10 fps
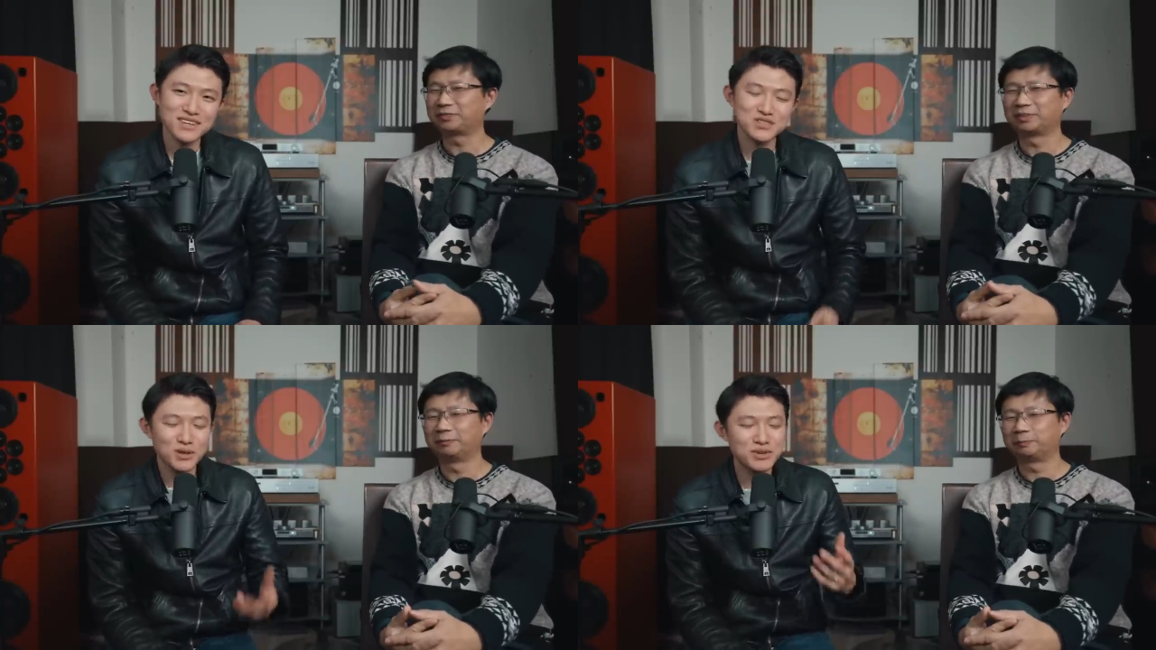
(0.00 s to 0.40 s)

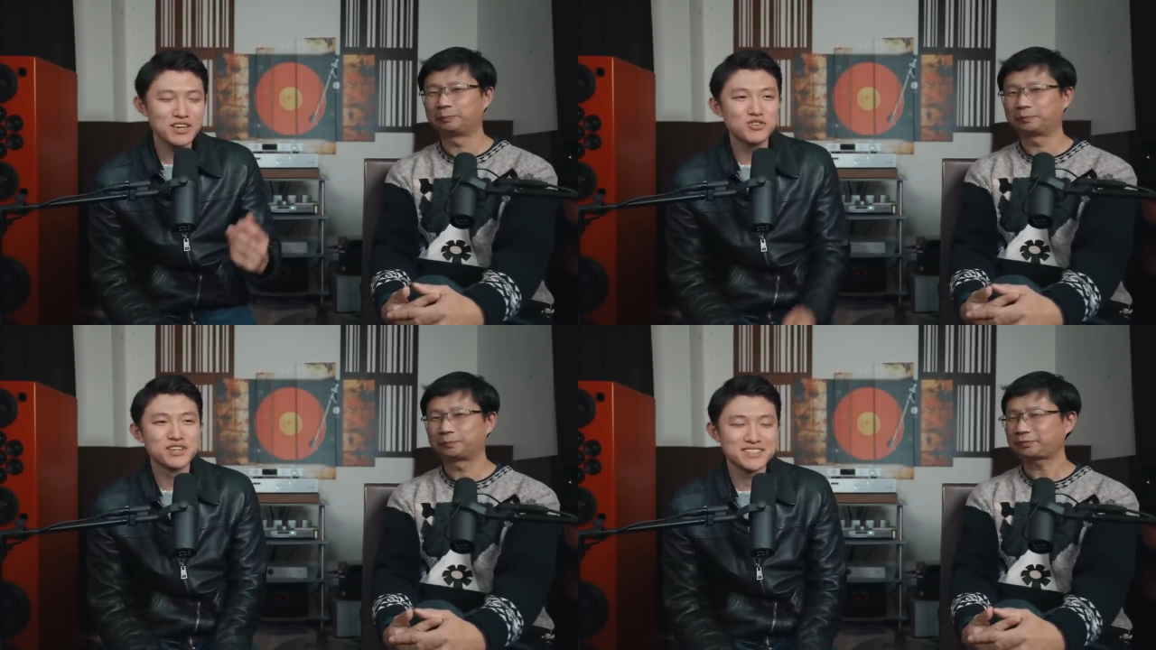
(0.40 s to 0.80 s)
Speaker 1: so let me
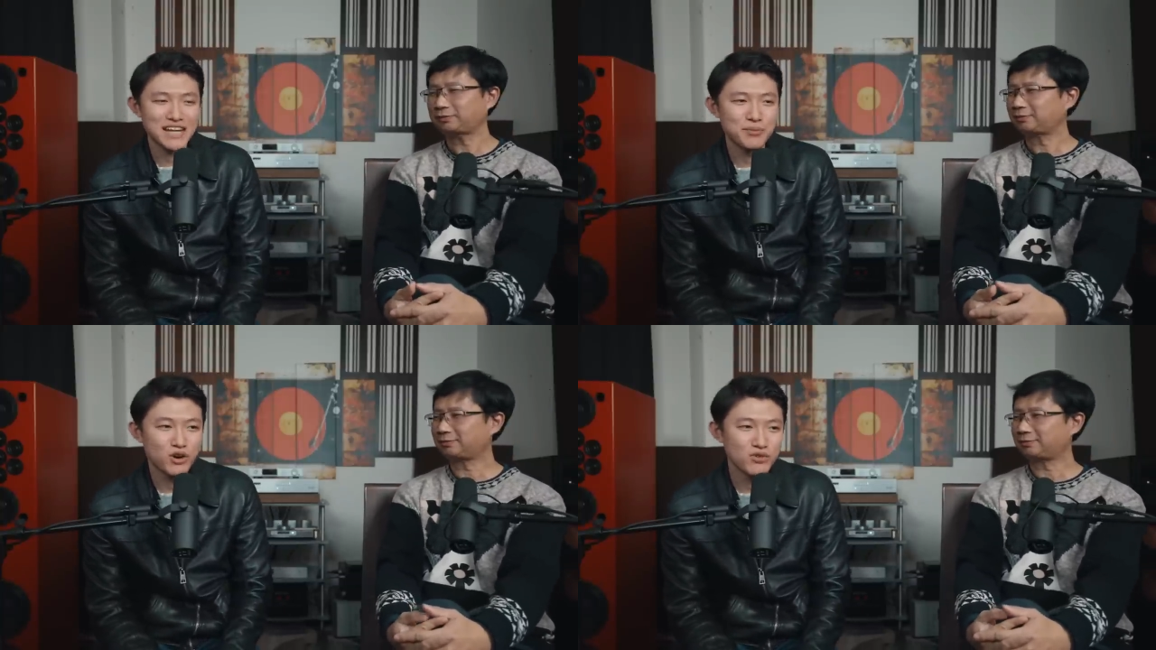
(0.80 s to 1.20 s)
give you an
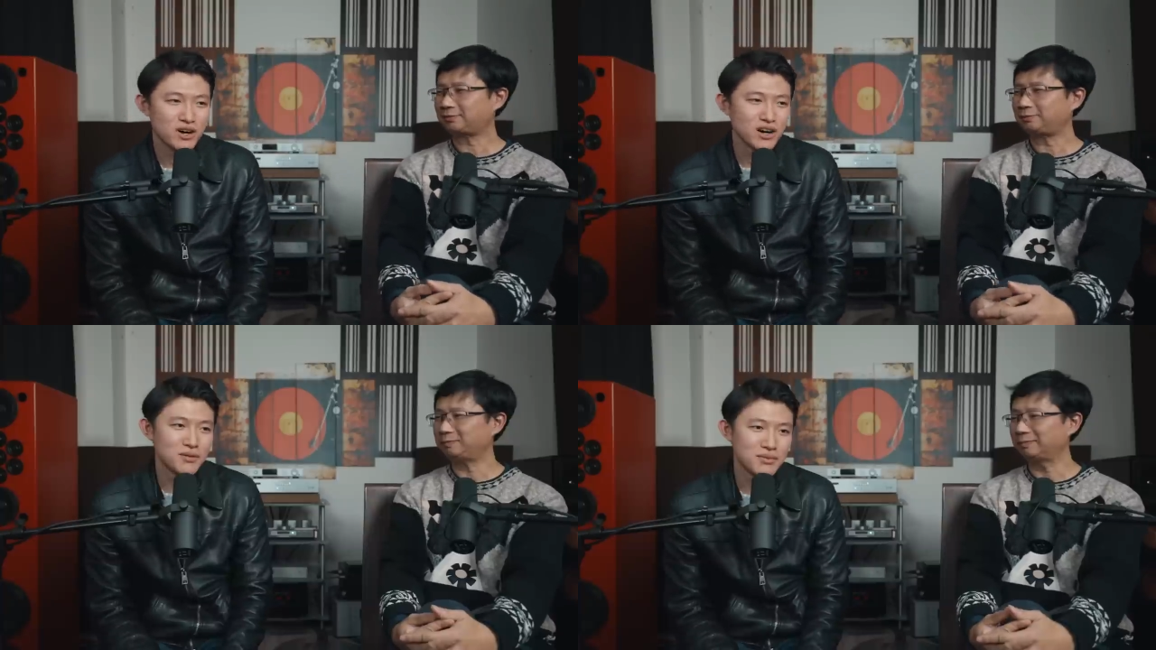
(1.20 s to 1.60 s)
example of
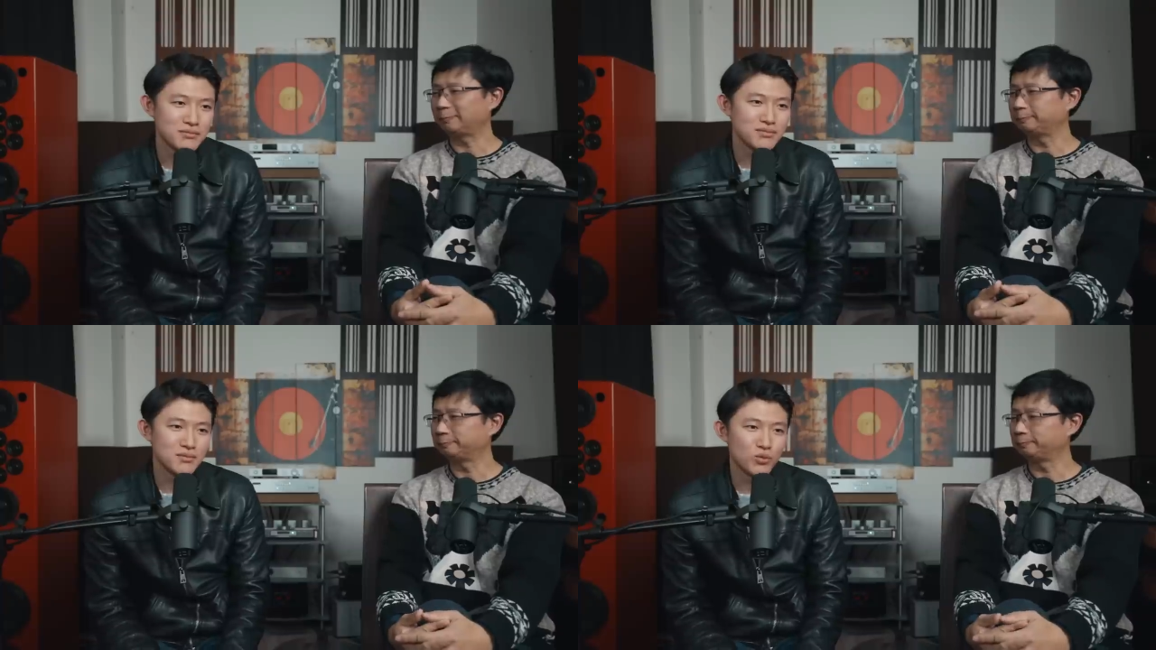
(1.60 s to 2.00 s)
um,
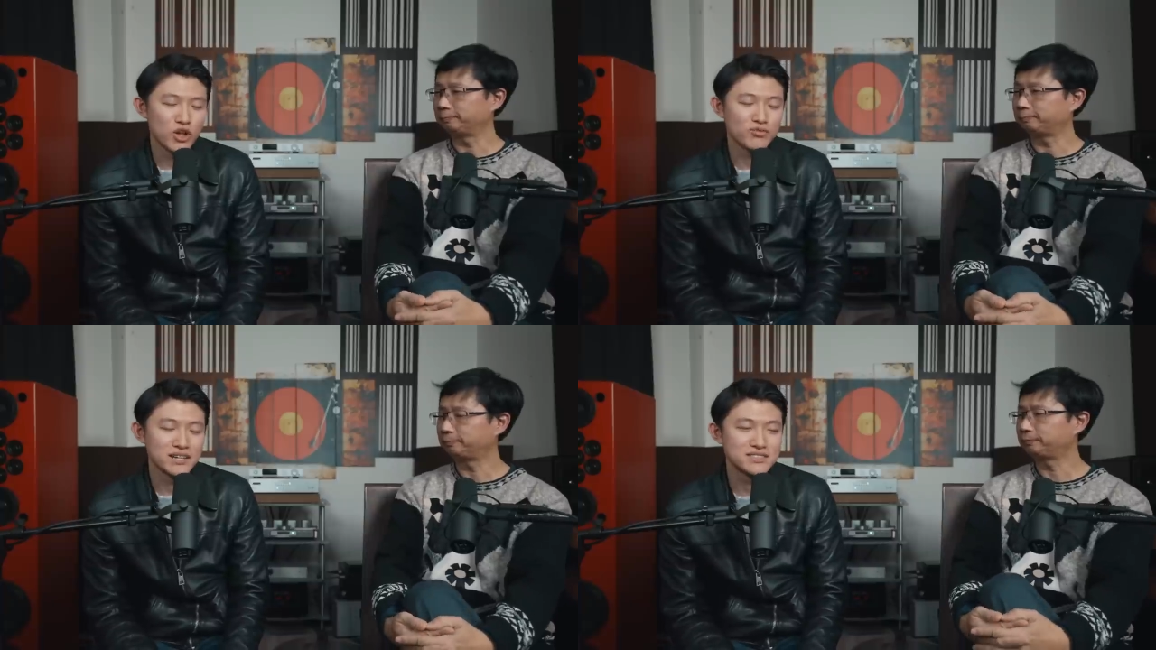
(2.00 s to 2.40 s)

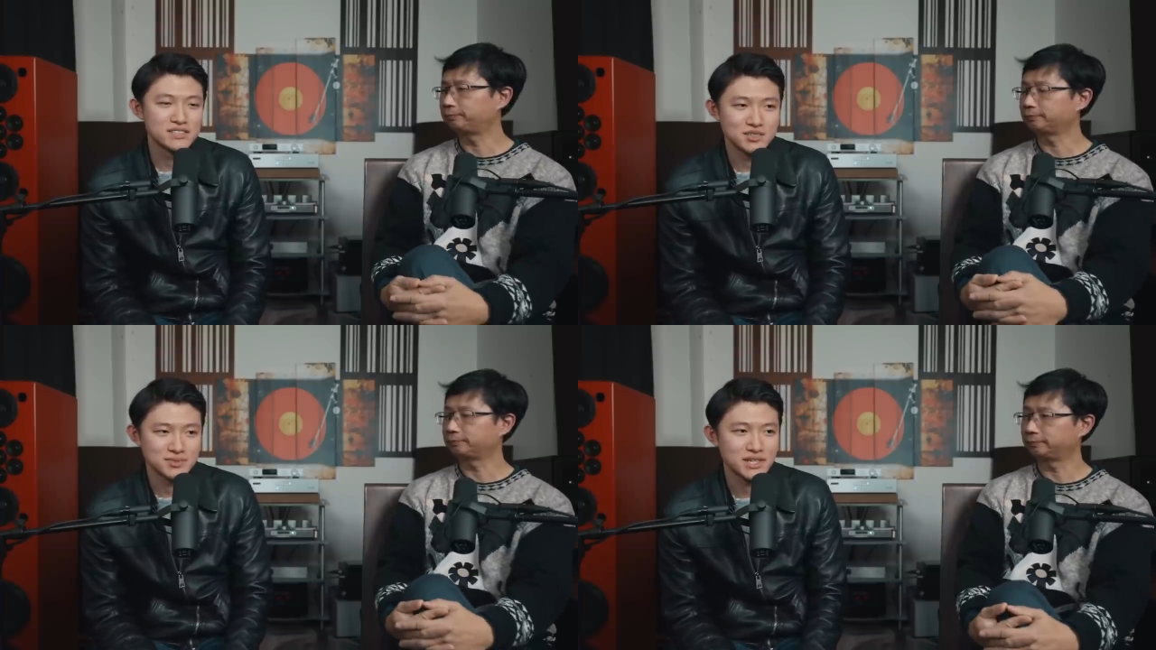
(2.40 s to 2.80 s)
one of my
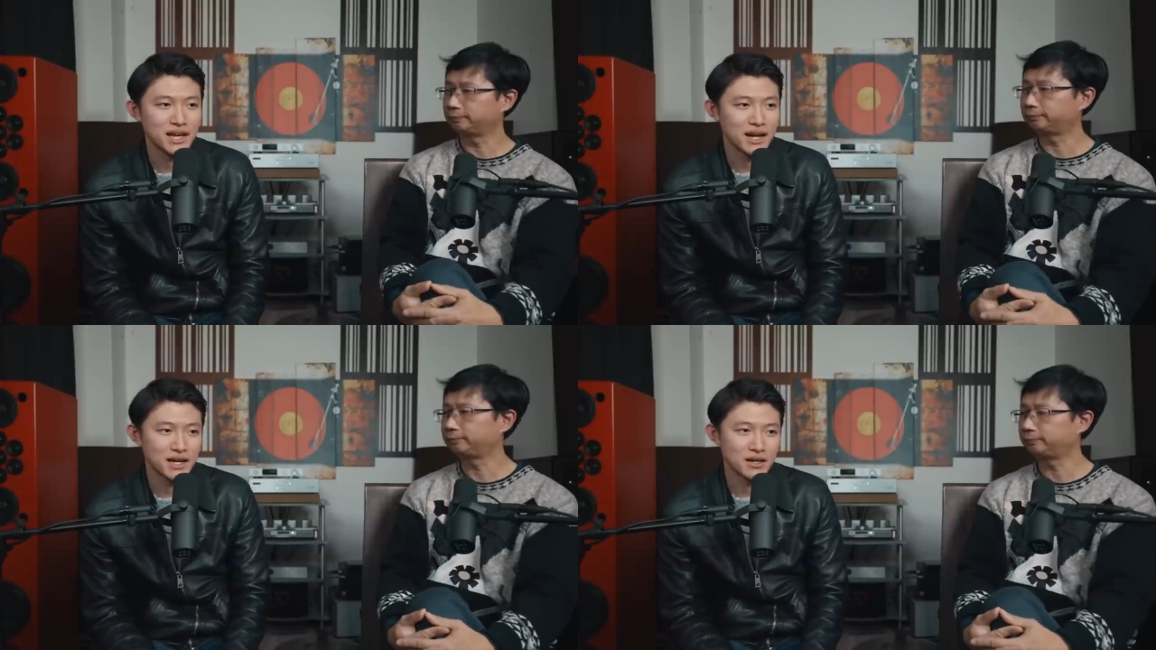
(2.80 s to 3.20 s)
systems
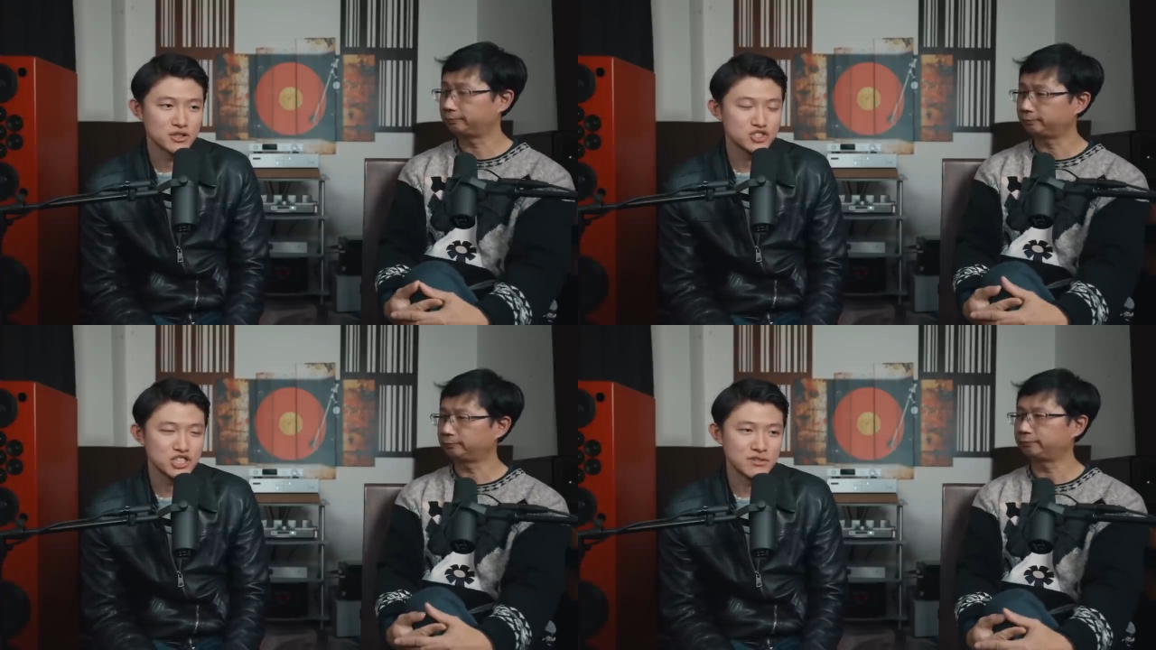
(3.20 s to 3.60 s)
that I
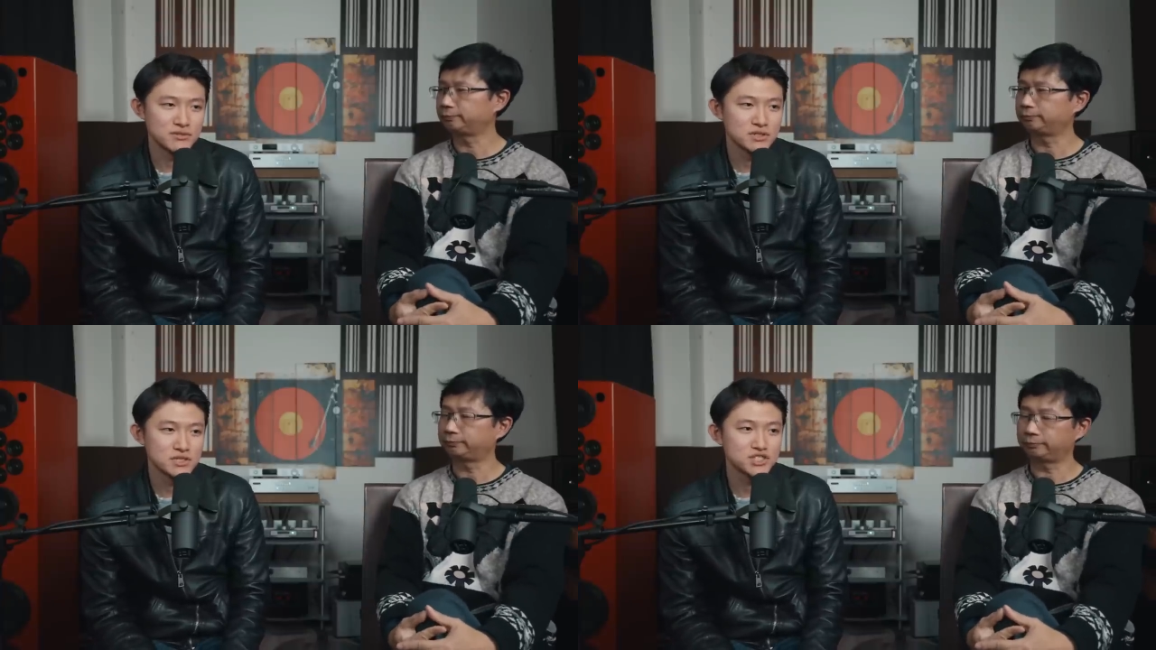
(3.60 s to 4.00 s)

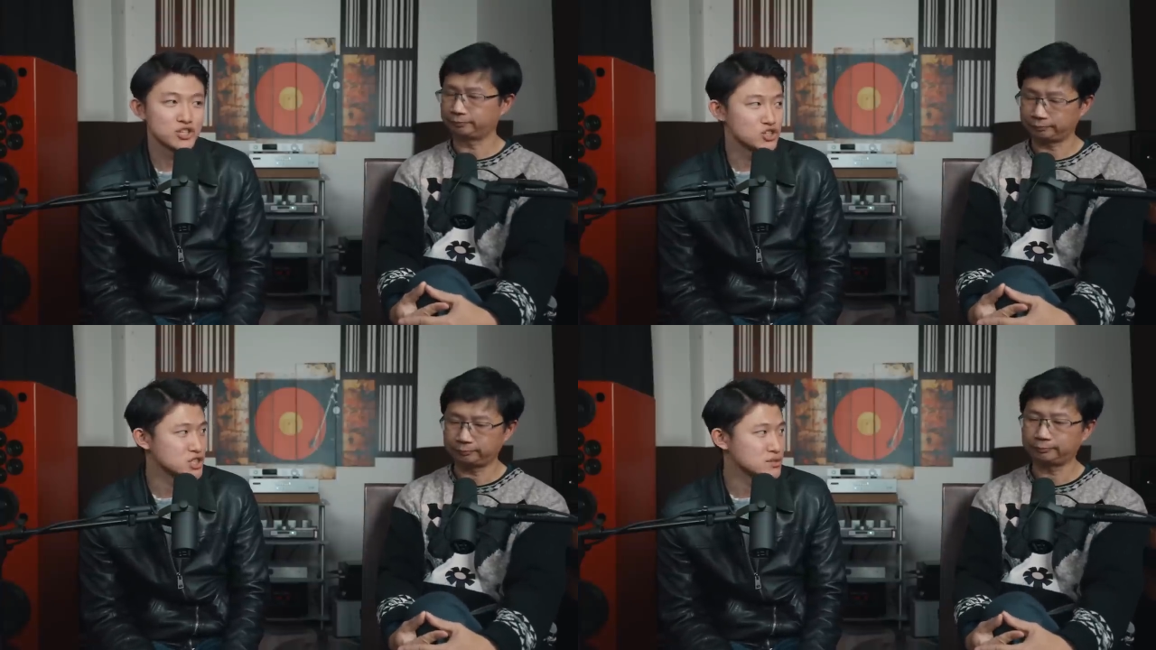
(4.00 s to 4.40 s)
achieved
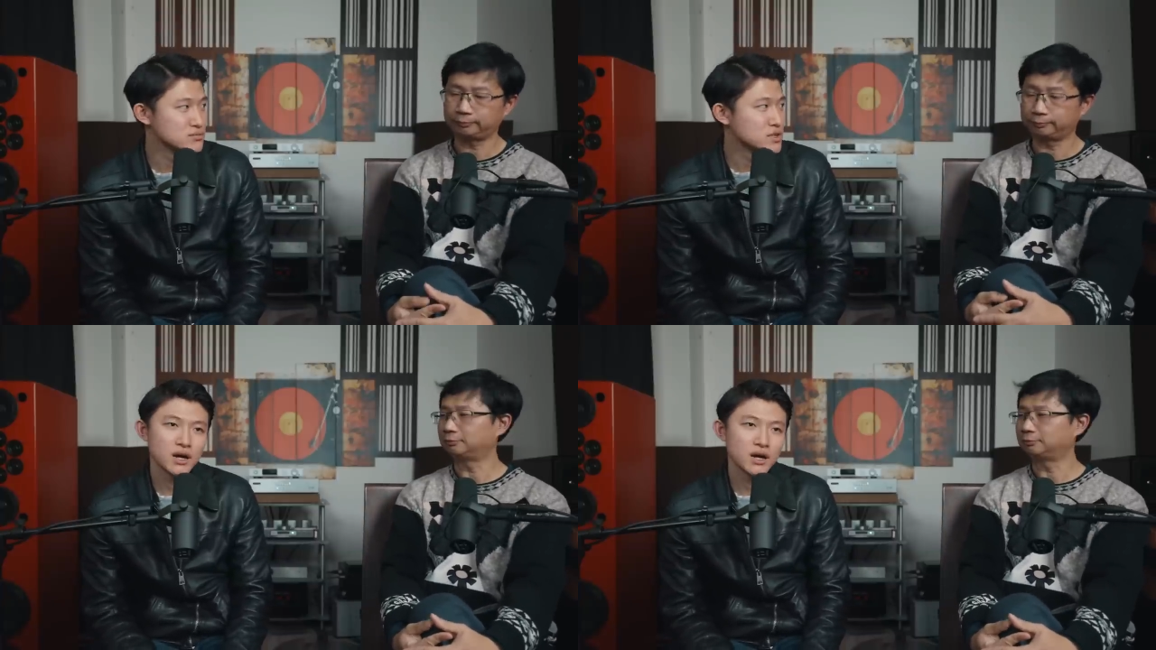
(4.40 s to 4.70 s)
synergy.